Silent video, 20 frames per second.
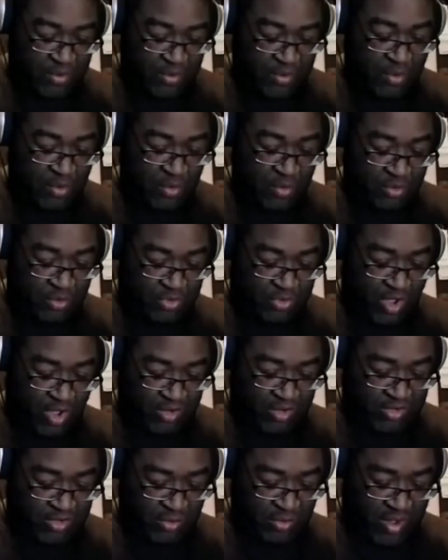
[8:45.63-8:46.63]
who will talk
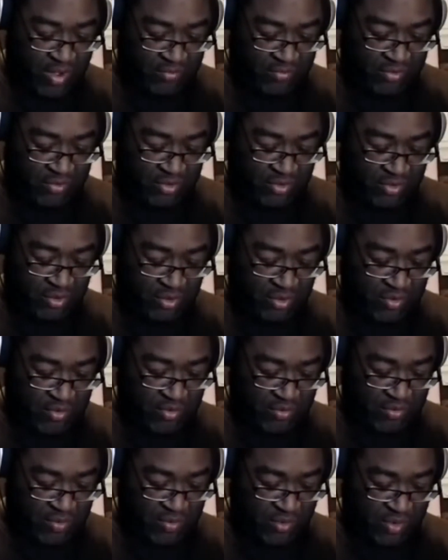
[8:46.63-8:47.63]
to you after you do it, of
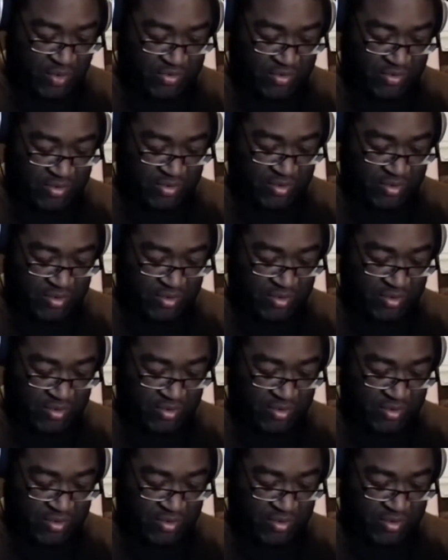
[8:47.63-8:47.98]
course.